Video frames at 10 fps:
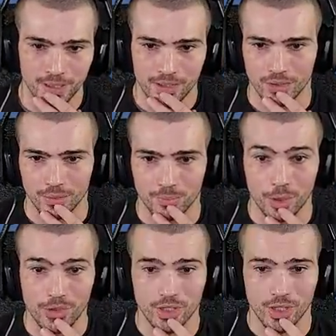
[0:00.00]
So
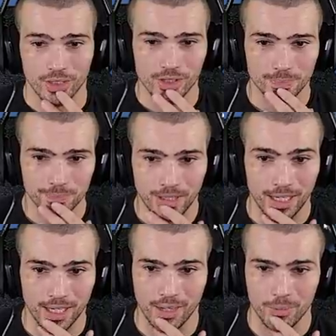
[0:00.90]
pros and cons. I,
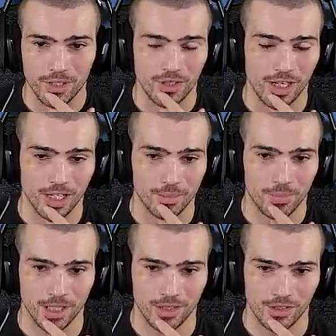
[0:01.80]
I would be standing up and
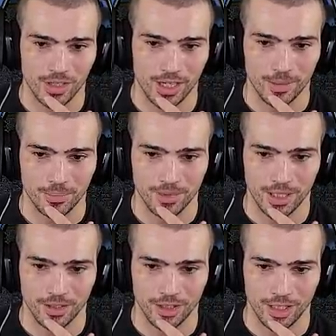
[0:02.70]
picking this guy up,
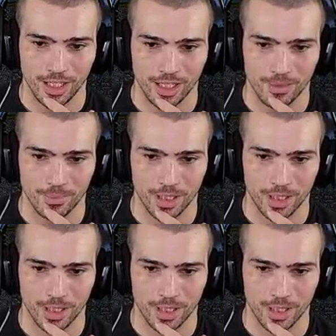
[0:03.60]
not literally letting him.